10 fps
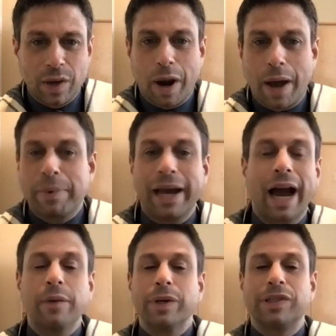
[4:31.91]
Rabbi
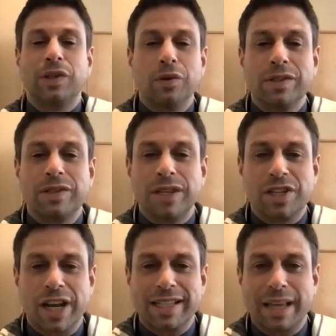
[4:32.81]
Ira Stone
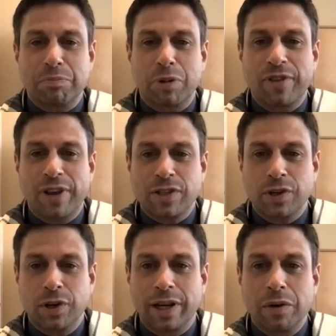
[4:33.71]
suggests that Professor
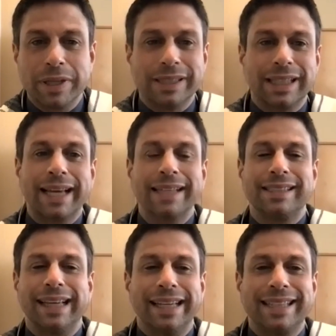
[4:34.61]
Gilman's
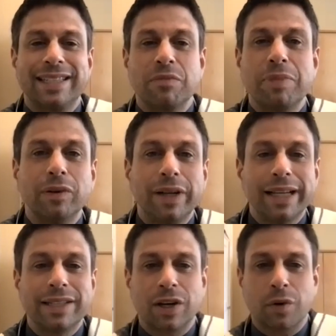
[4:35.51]
legacy is his ability
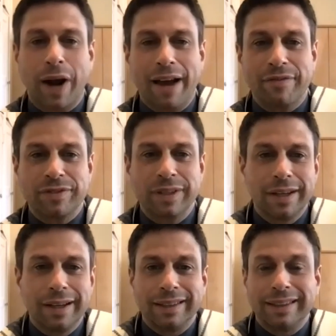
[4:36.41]
to craft
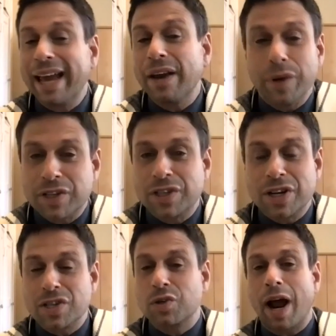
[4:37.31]
language to
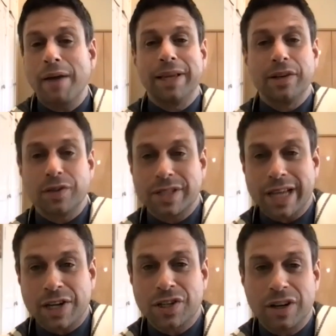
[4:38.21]
describe the
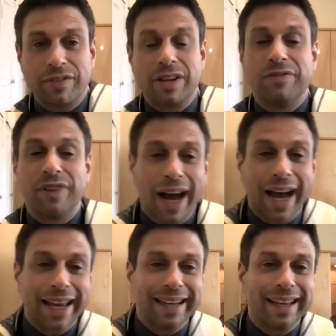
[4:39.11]
intersection of the
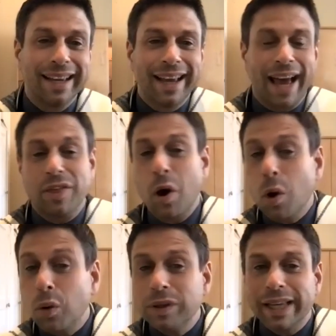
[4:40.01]
divine and the
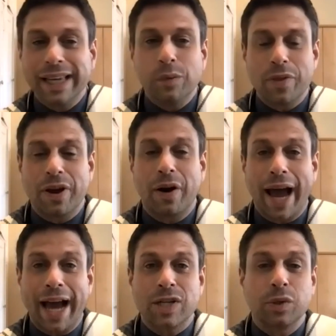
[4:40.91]
holy with our
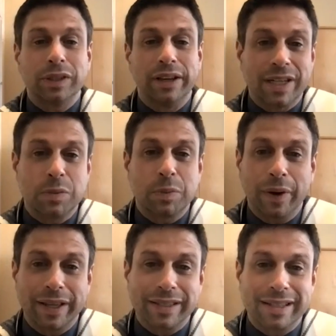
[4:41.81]
actual lived
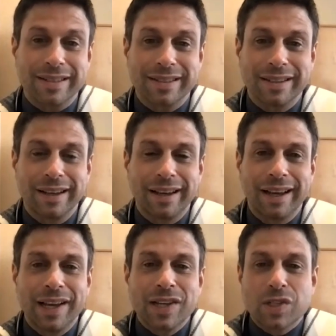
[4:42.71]
experiences.
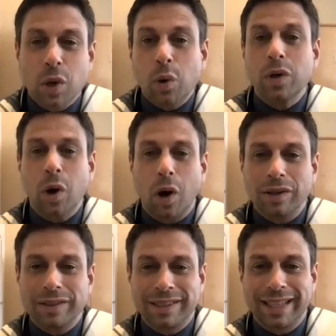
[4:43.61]
Stone
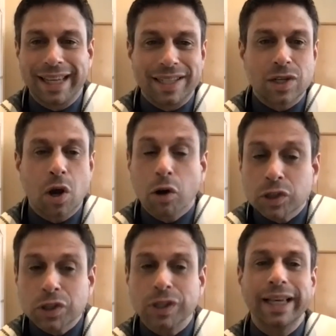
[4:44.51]
calls these
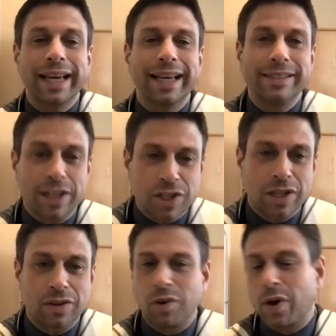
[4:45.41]
culturally
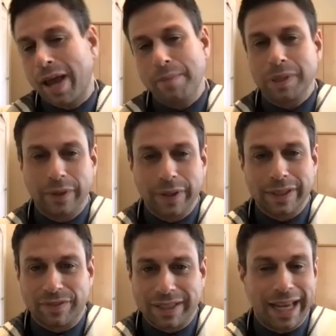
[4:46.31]
conditioned vocabularies
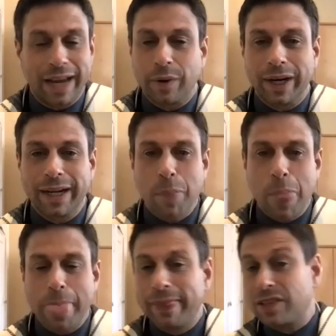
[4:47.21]
of the sacred
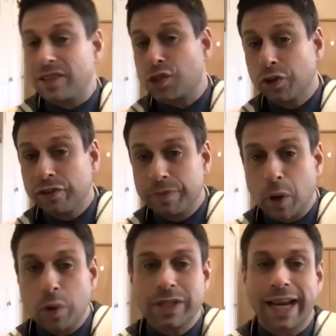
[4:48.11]
that served
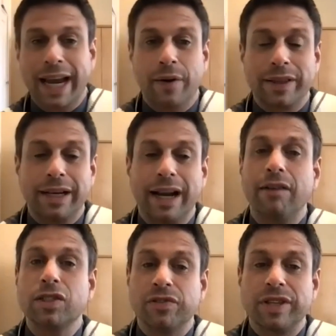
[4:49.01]
both to carry the
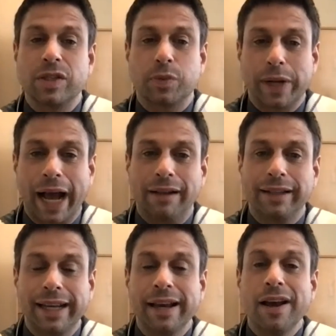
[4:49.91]
knowledge of this
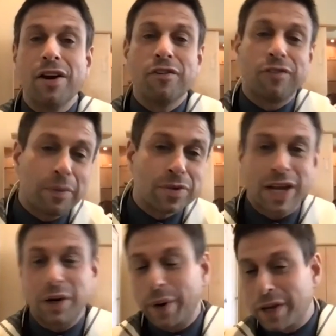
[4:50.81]
reality from
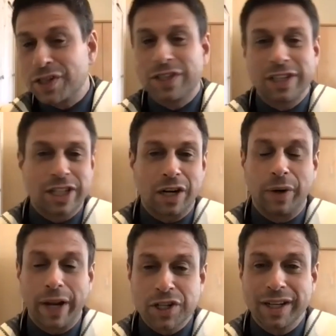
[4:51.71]
generation to
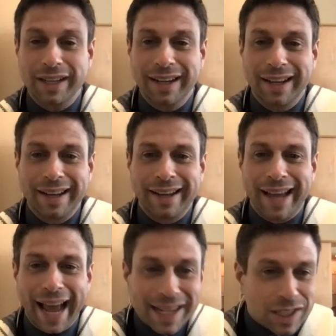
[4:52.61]
generation
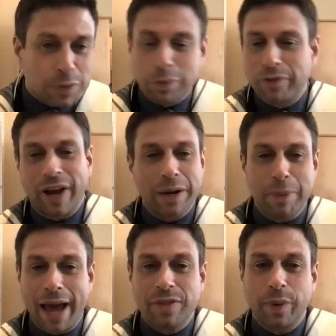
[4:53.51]
and to provide
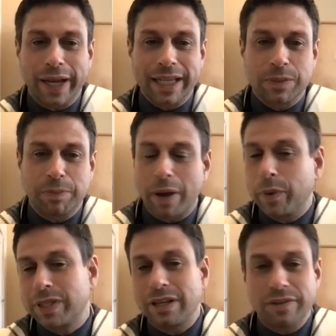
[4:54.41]
pathways by
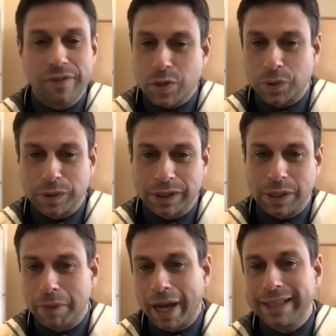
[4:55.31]
which individuals
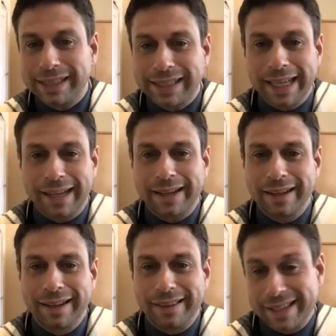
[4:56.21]
might seek
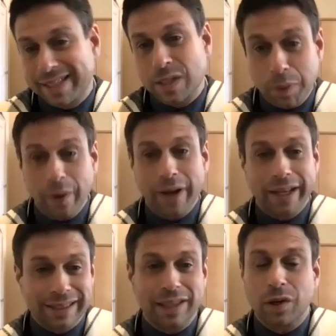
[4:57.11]
this
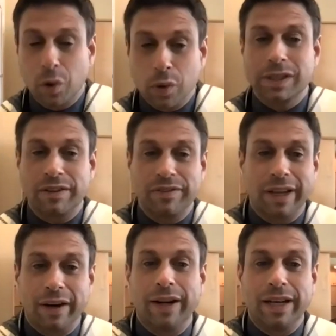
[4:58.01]
experience in the course of
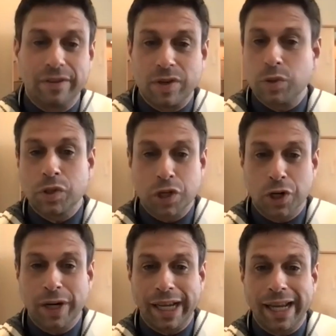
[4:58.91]
their individual
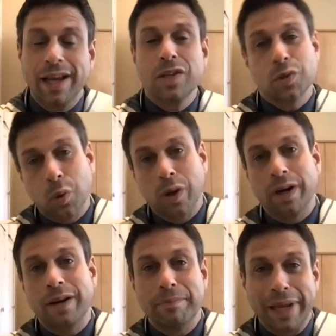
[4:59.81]
journey
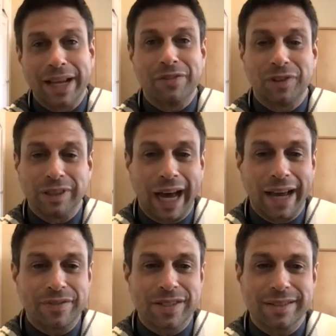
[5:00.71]
toward meaningful
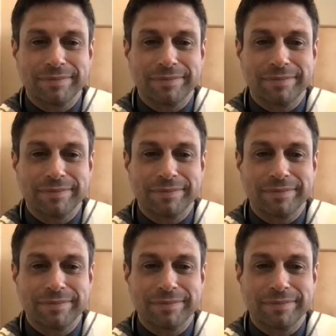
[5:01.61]
lives.